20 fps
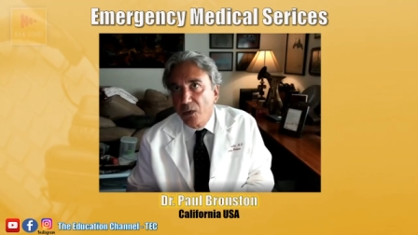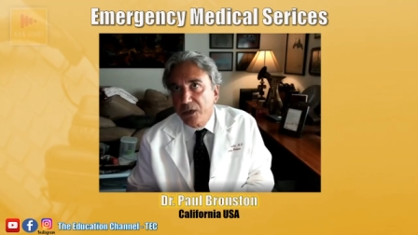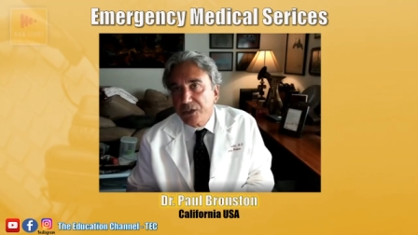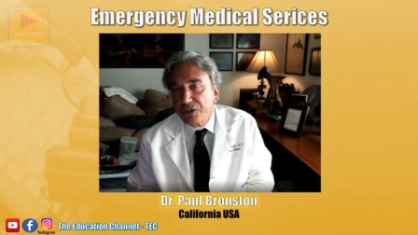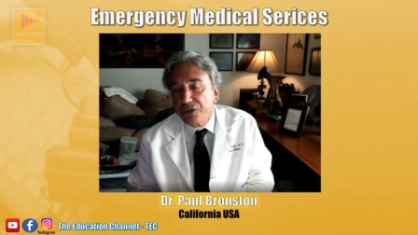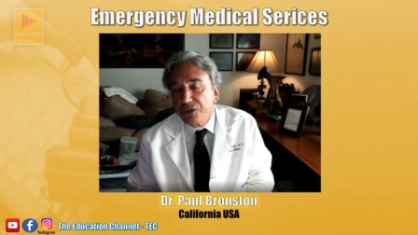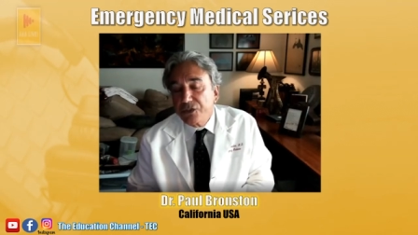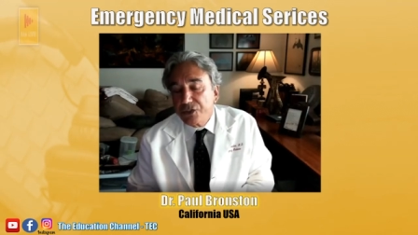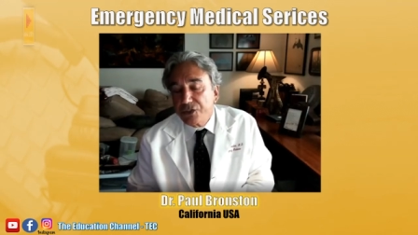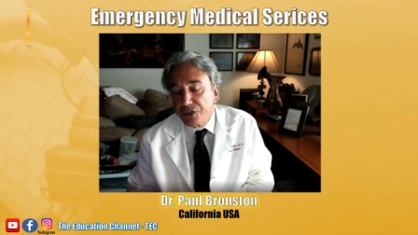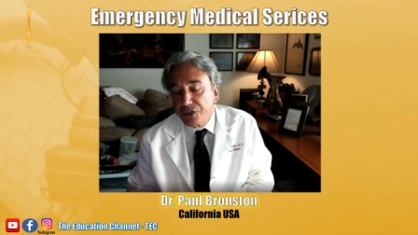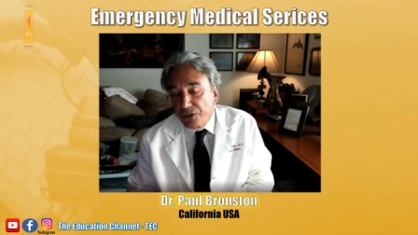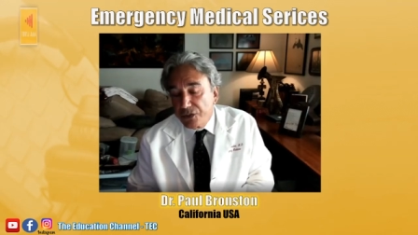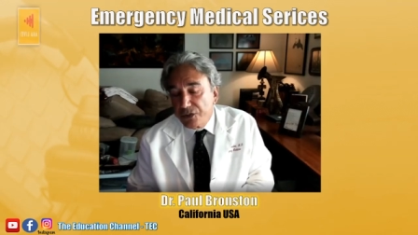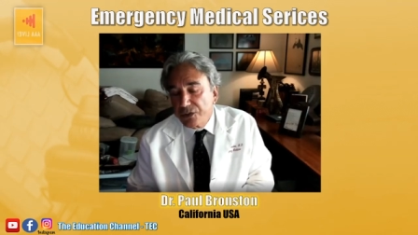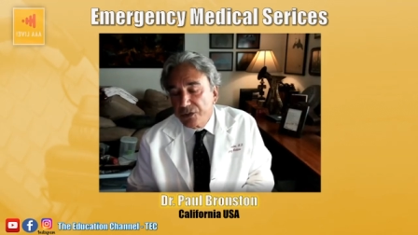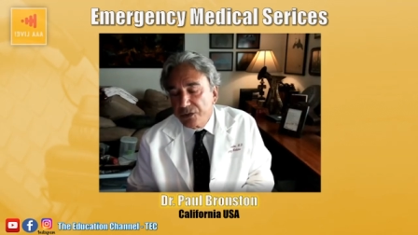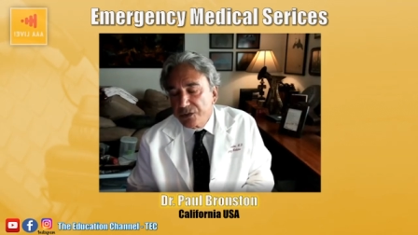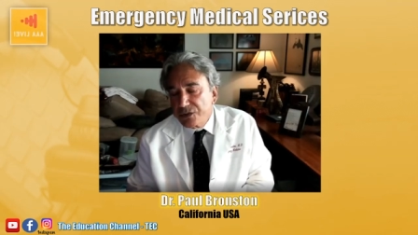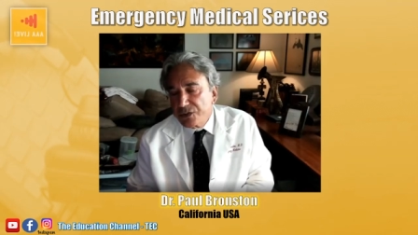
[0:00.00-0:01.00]
what you
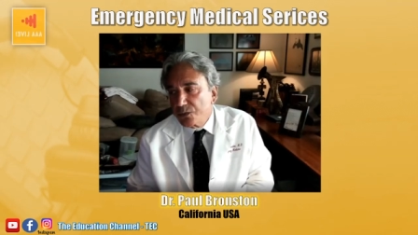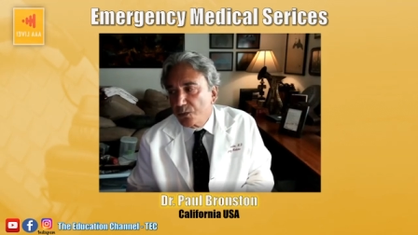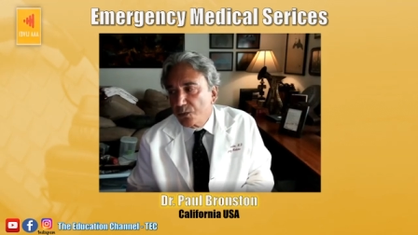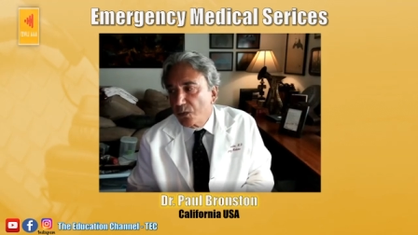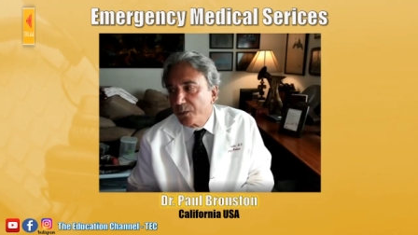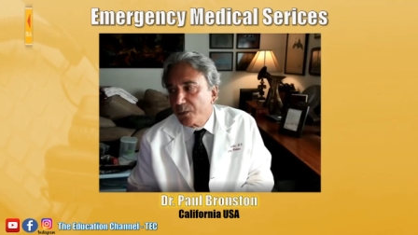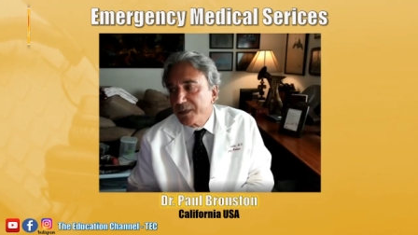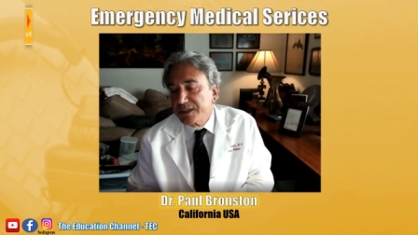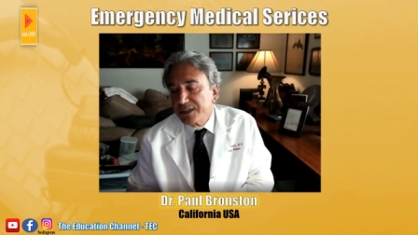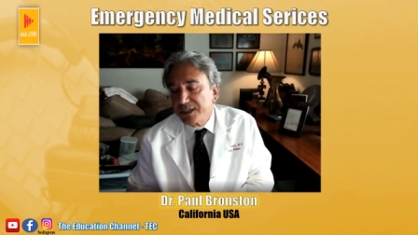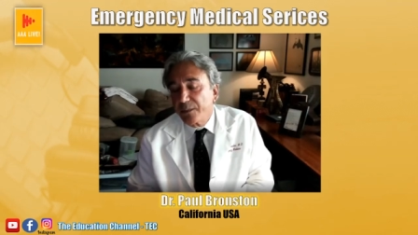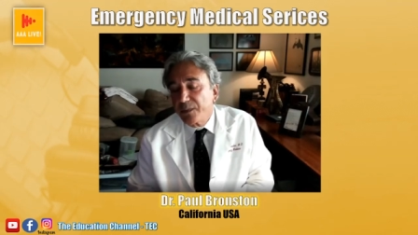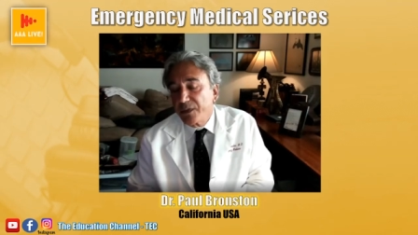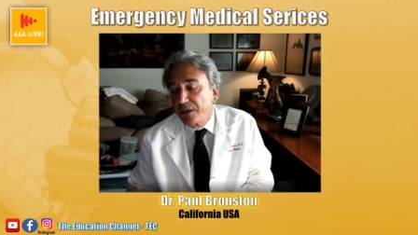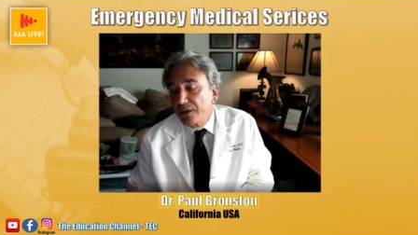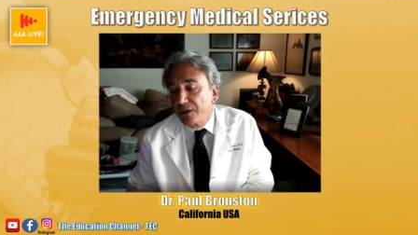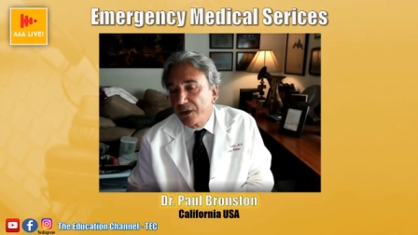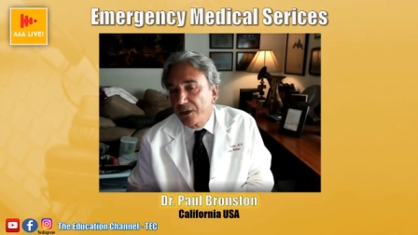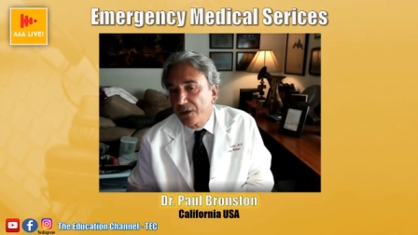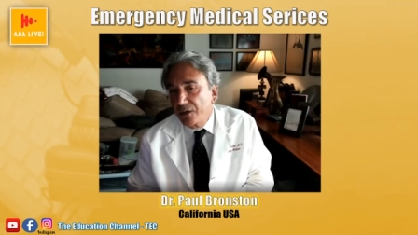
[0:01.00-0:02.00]
choose will be
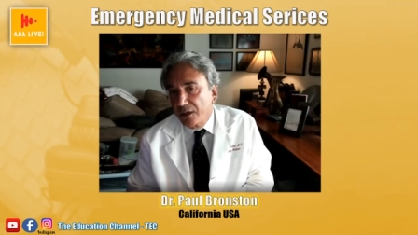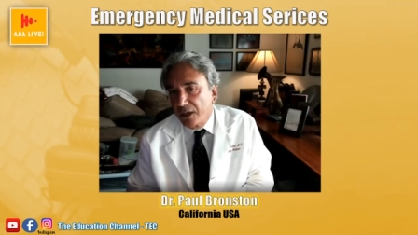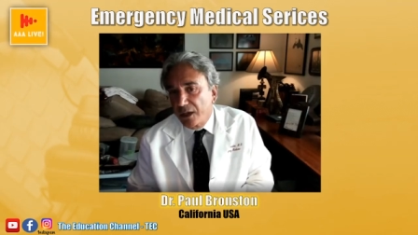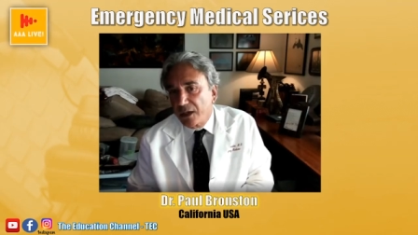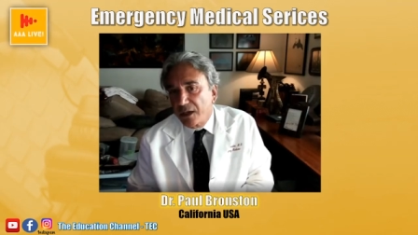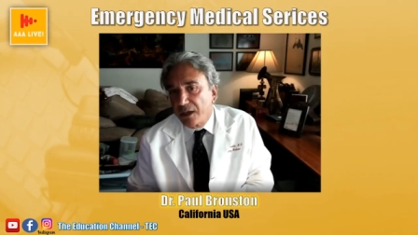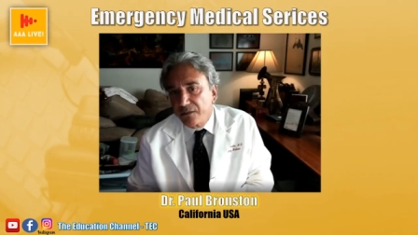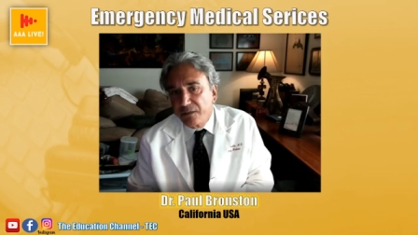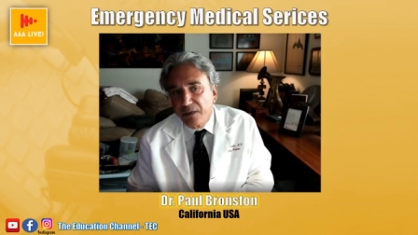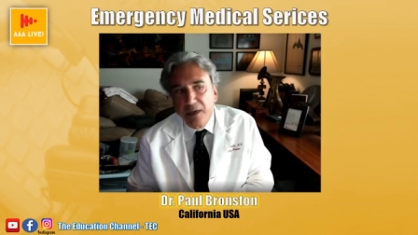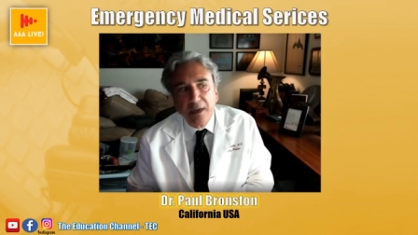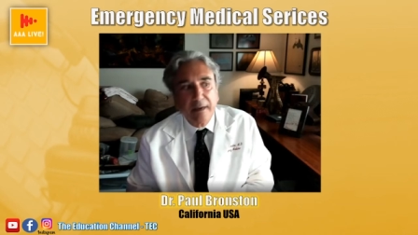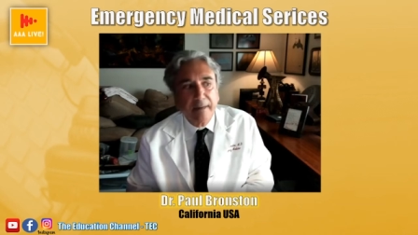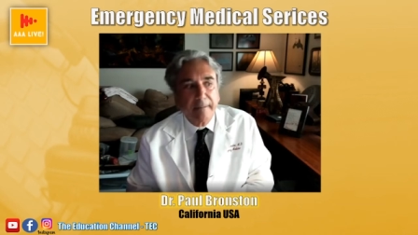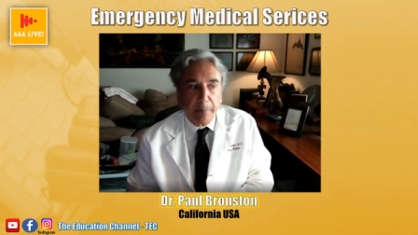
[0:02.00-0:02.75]
something that you love,